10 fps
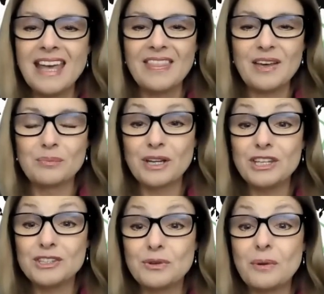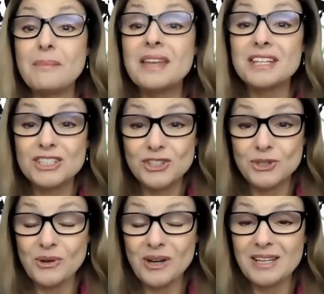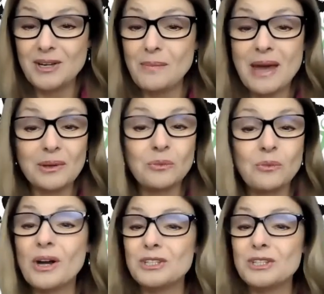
They'll bring you tremendous joy no matter what